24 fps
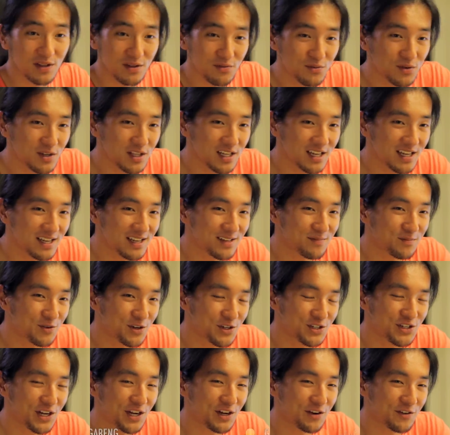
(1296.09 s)
We really
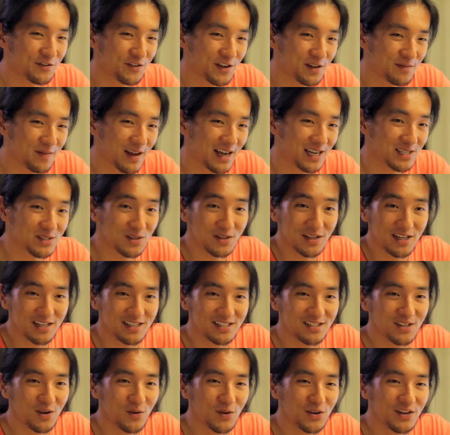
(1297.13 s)
appreciate your feedback. So let
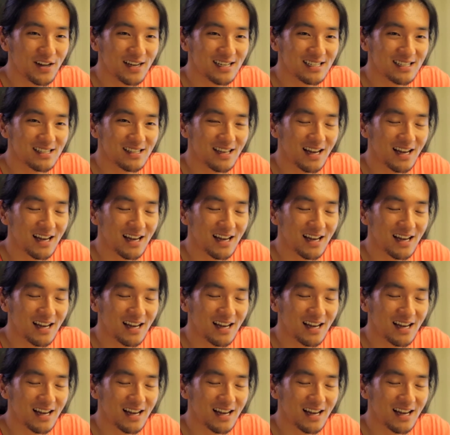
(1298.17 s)
us know what you guys